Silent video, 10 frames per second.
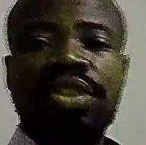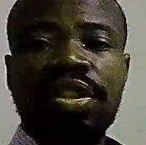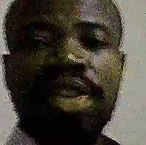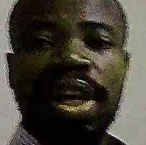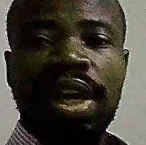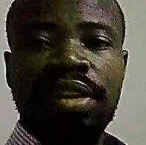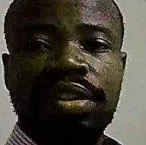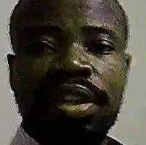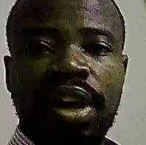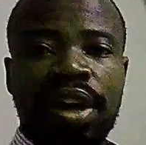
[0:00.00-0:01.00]
sinned
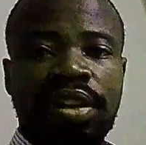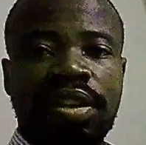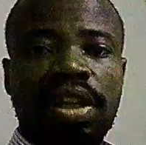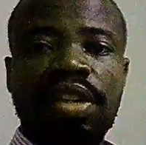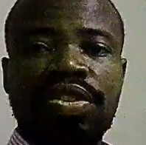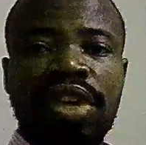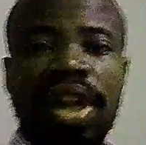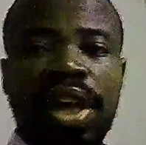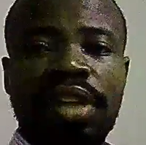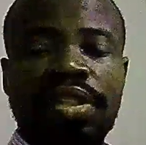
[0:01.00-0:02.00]
against God, the
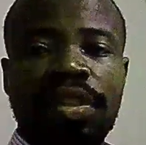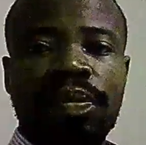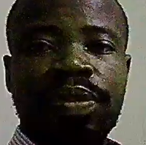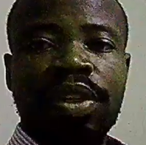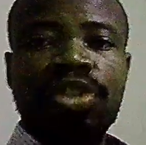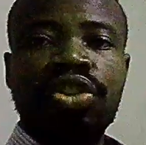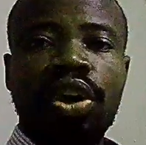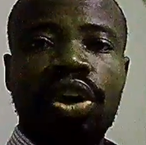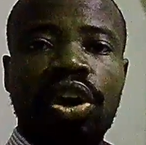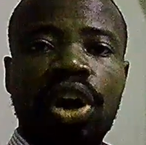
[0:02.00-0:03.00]
Israelites.
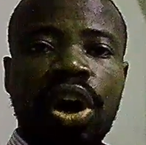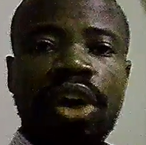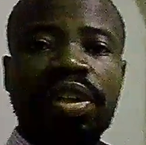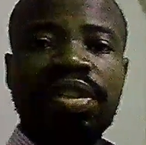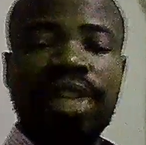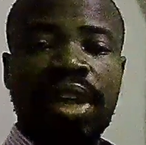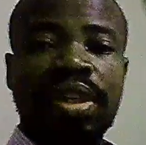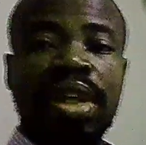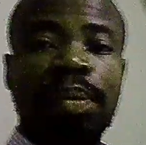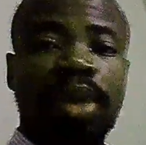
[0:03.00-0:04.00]
So God
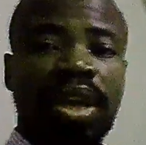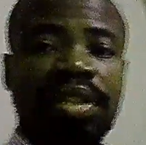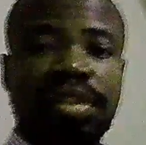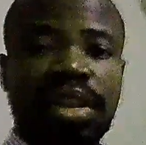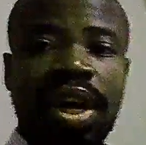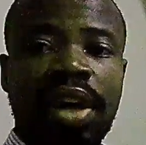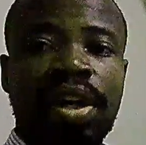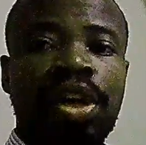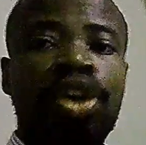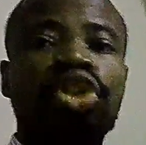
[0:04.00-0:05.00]
sent
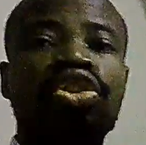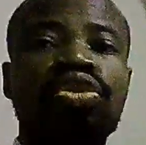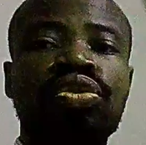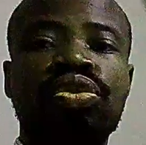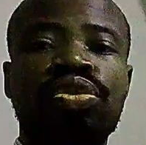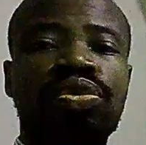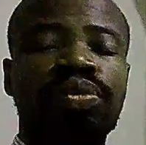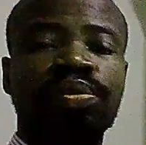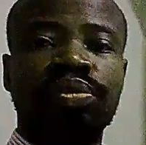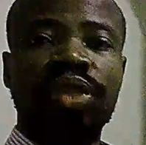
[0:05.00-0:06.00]
Nebuchadnezzar
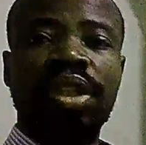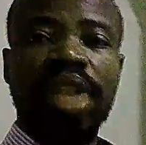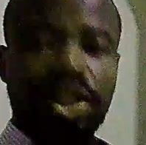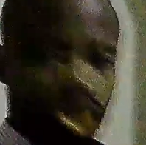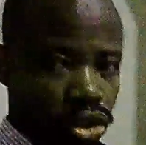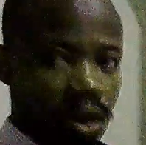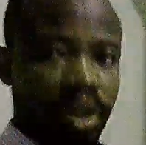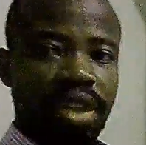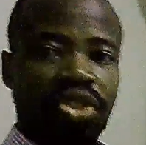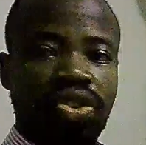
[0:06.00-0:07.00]
to
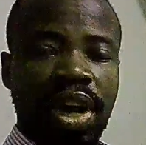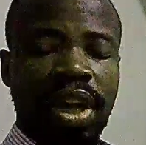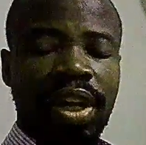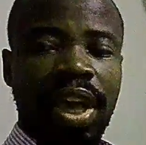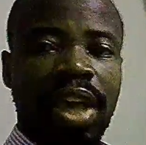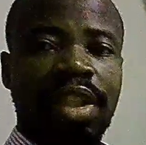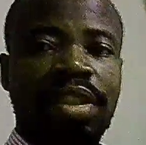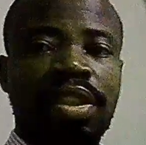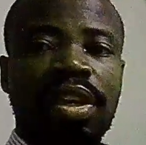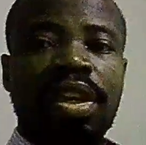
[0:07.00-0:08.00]
destroy Israel,
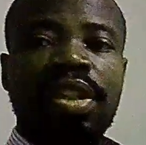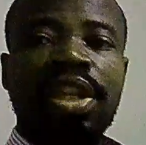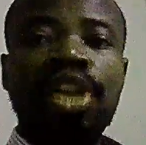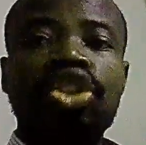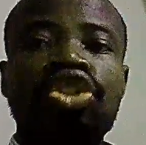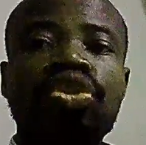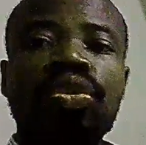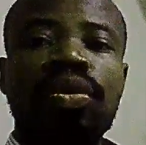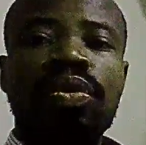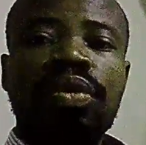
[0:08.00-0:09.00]
and they
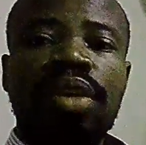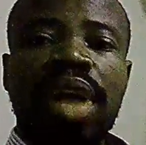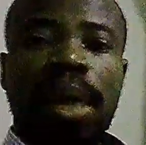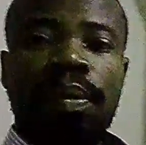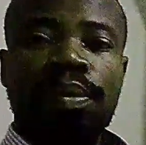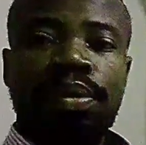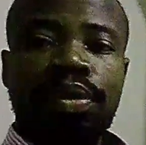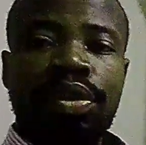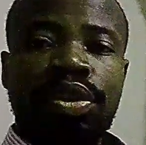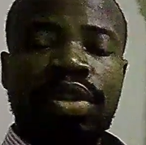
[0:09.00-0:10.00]
took
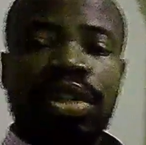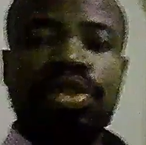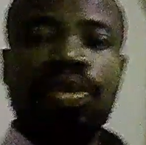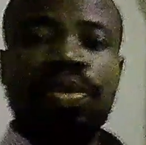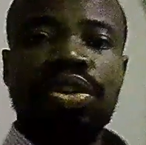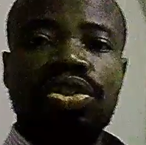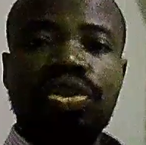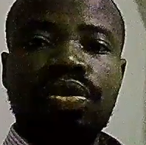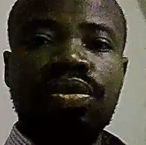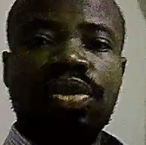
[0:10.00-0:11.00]
the
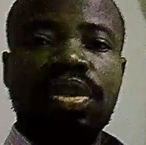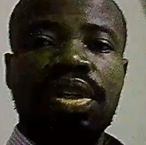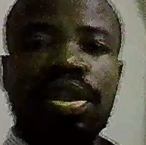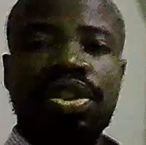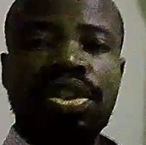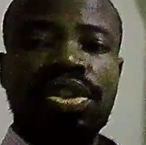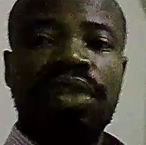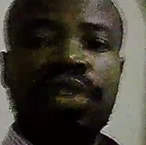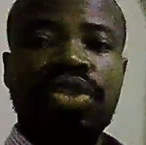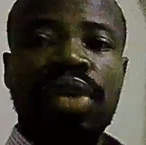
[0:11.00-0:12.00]
Jews, the children
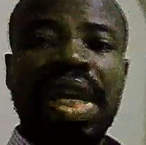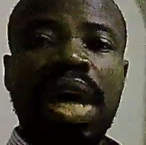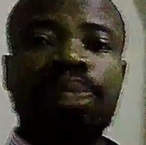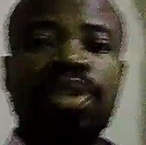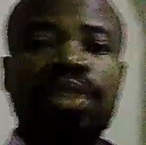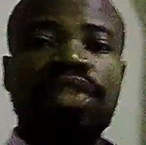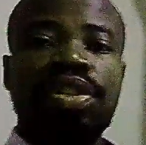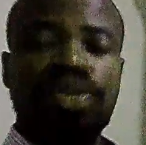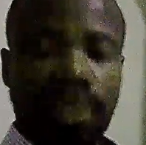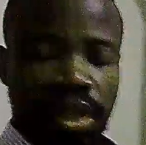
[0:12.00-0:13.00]
of Israel, captive
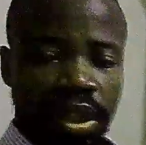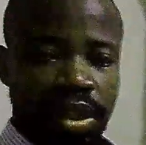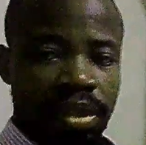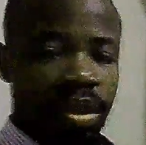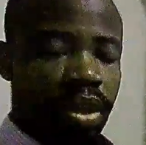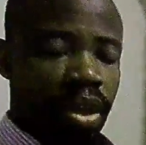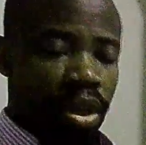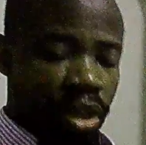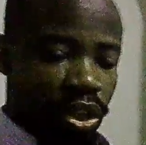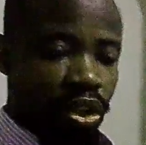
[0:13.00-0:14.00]
into the
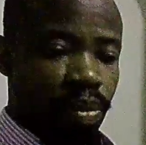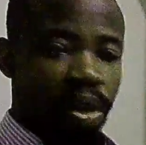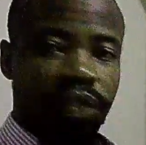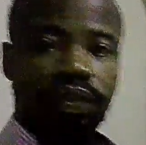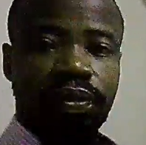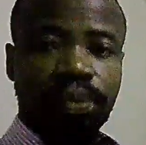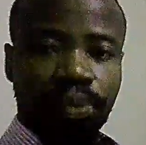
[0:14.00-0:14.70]
kingdom of